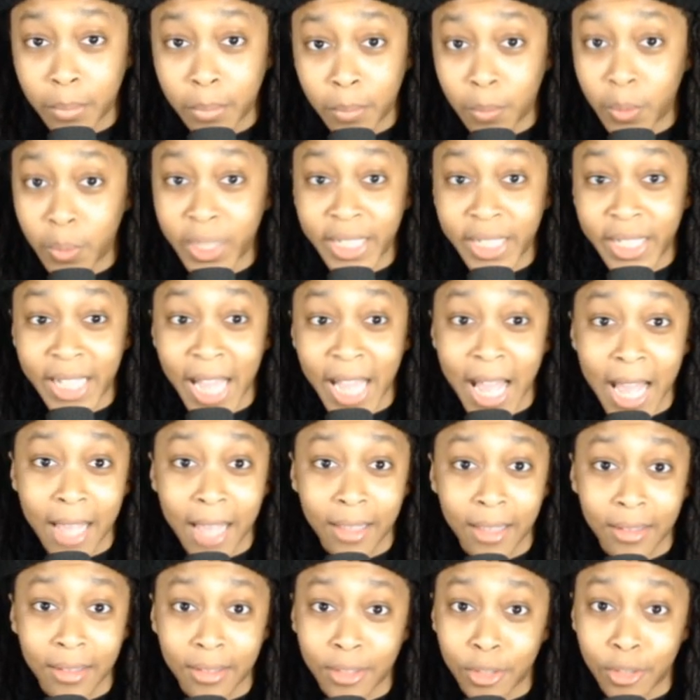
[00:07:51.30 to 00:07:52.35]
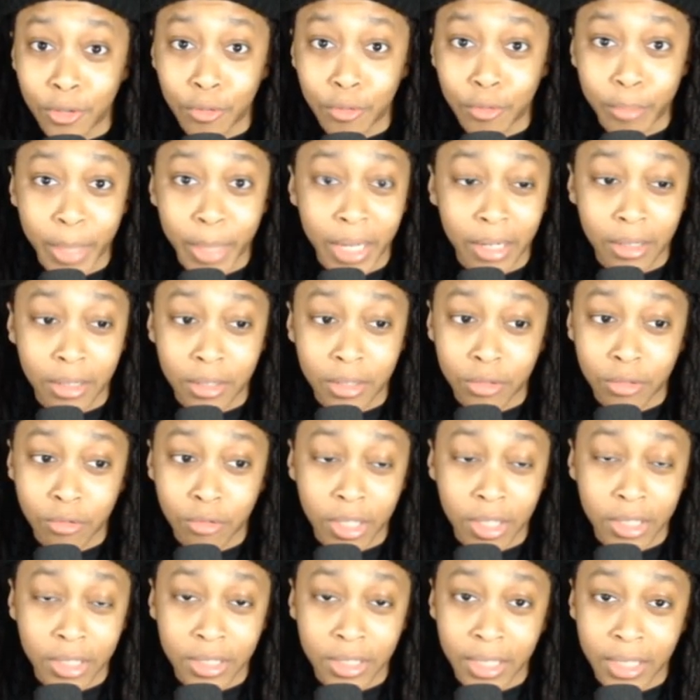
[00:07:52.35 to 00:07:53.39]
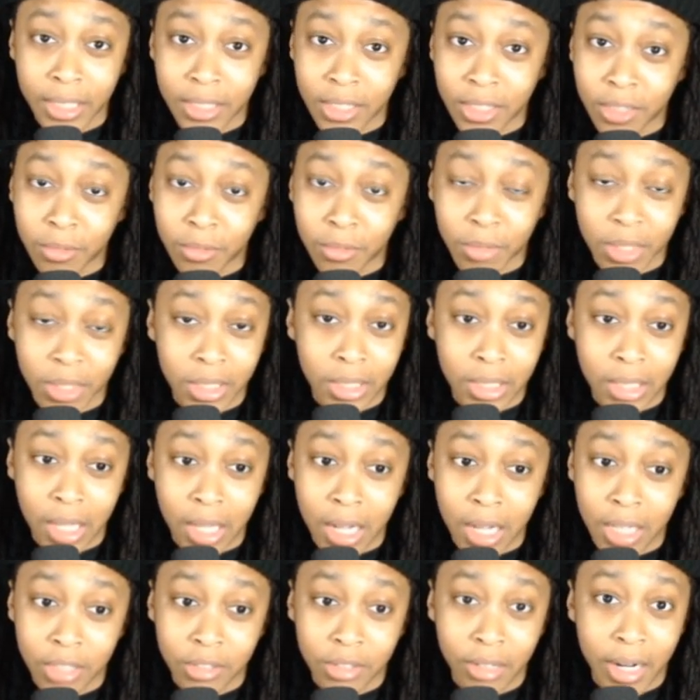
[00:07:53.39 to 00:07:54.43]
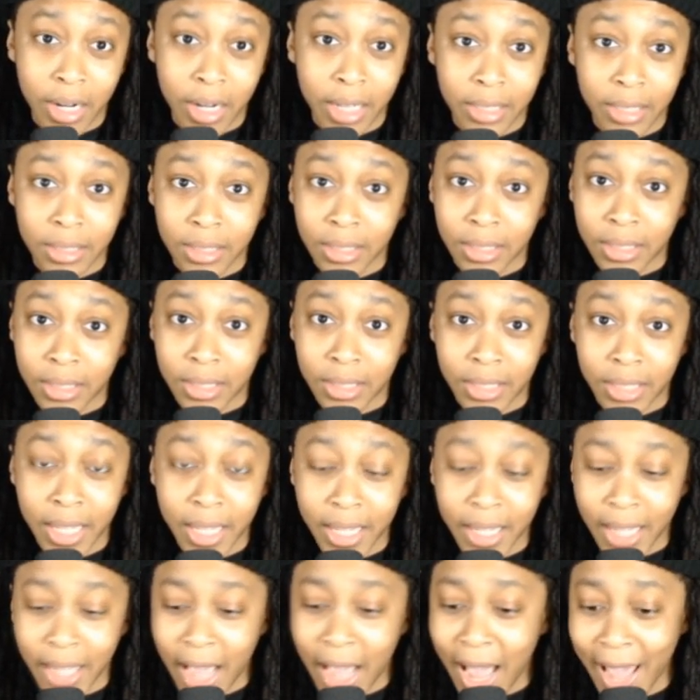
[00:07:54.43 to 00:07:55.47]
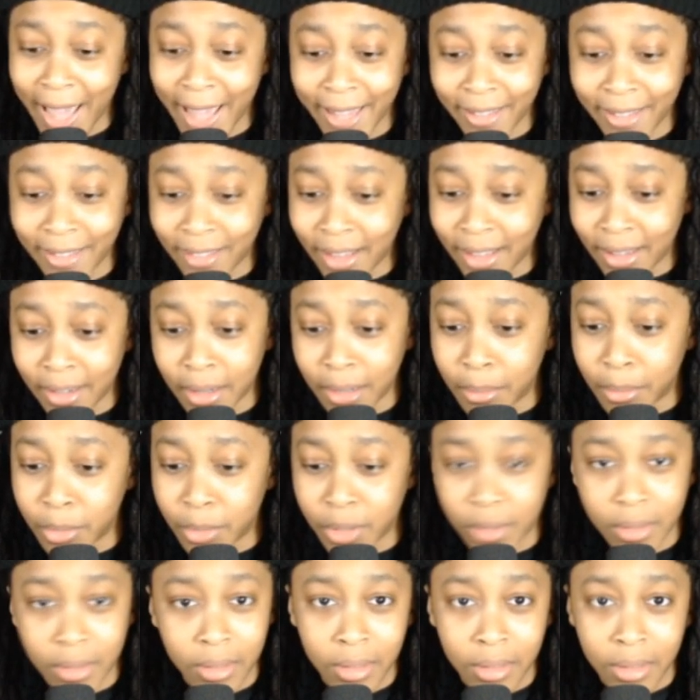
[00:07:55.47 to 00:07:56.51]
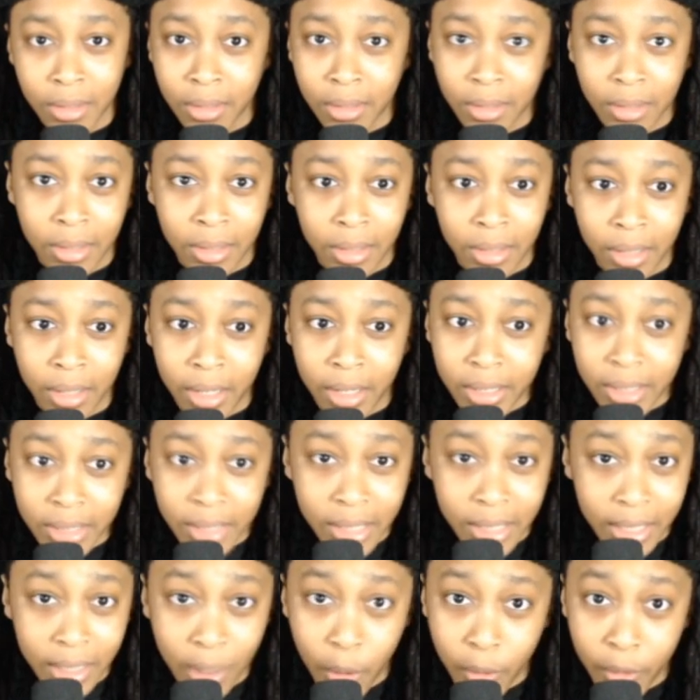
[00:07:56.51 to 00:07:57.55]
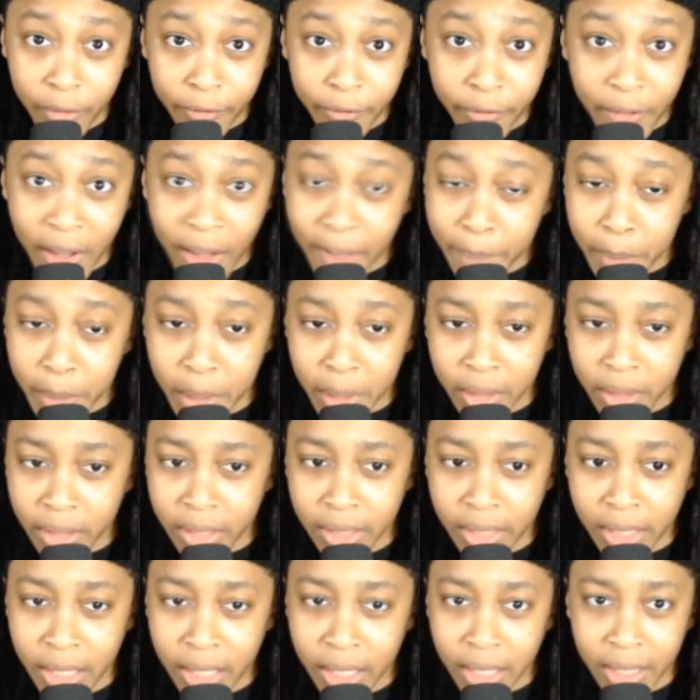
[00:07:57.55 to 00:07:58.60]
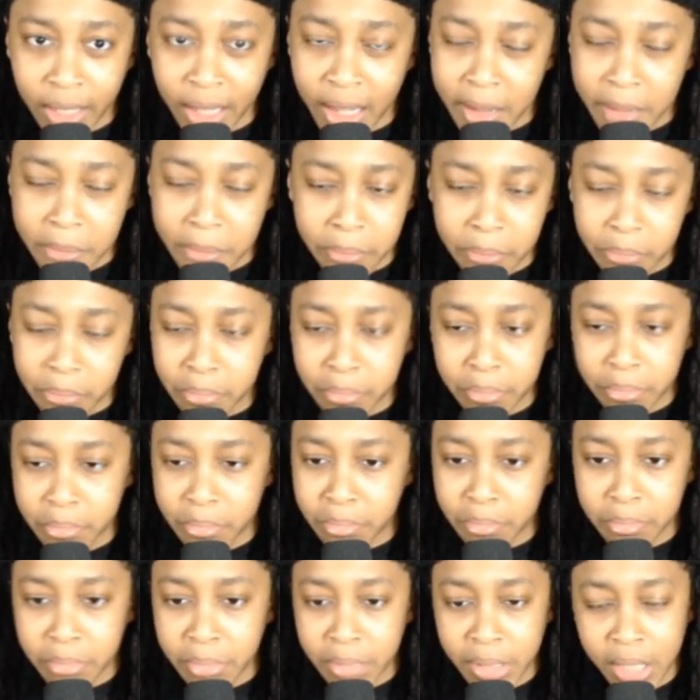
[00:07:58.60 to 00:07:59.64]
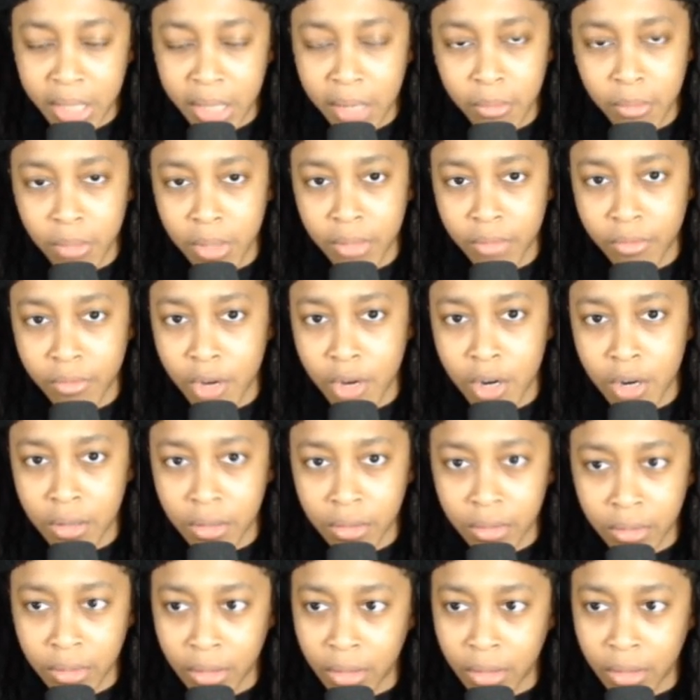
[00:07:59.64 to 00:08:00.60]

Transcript: We got to do better as organizations with these contracts. Dead, I hate that number. Anything over five million in dead cap, something went wrong.